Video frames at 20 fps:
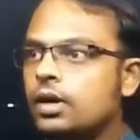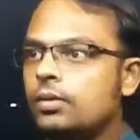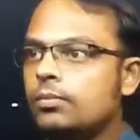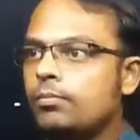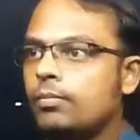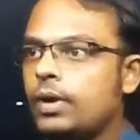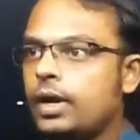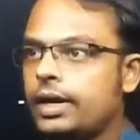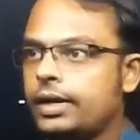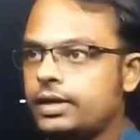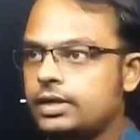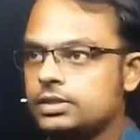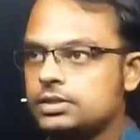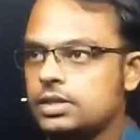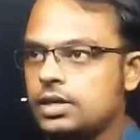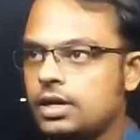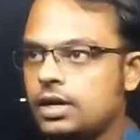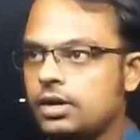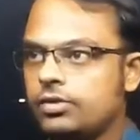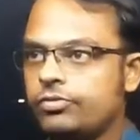Minus
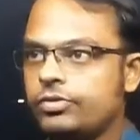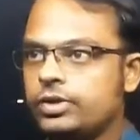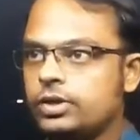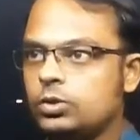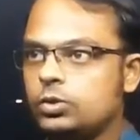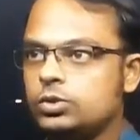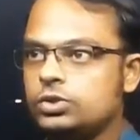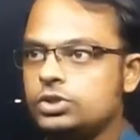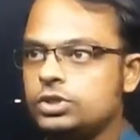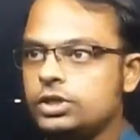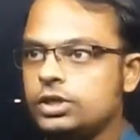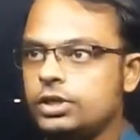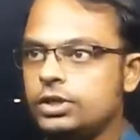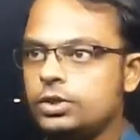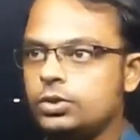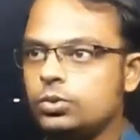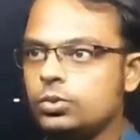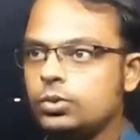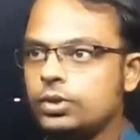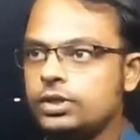half into g
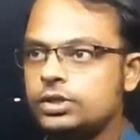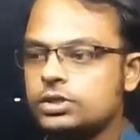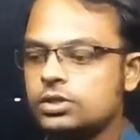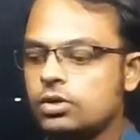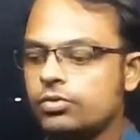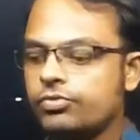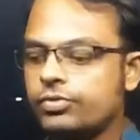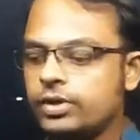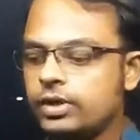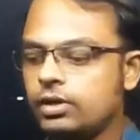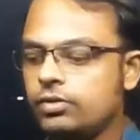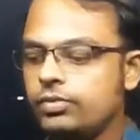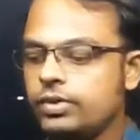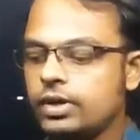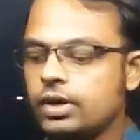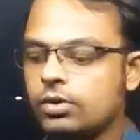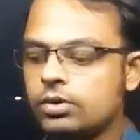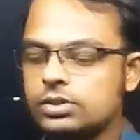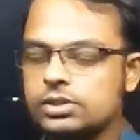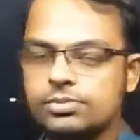into, instead of t we
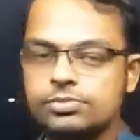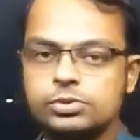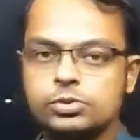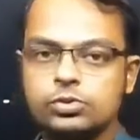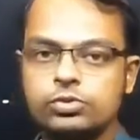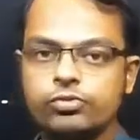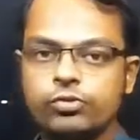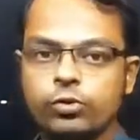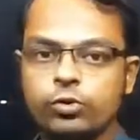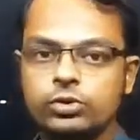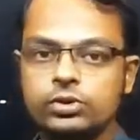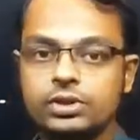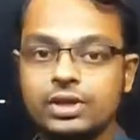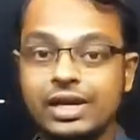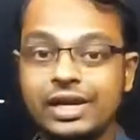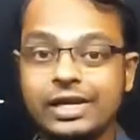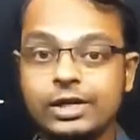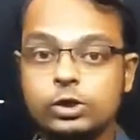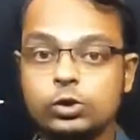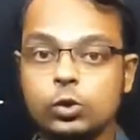have to substitute for
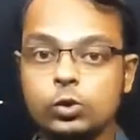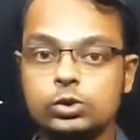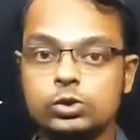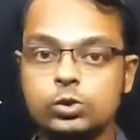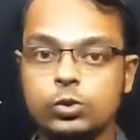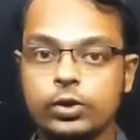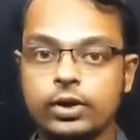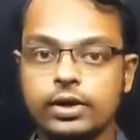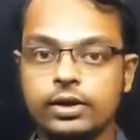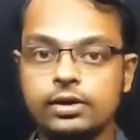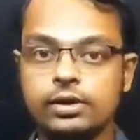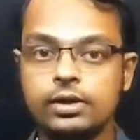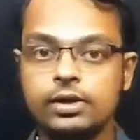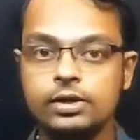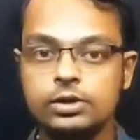3 tau square.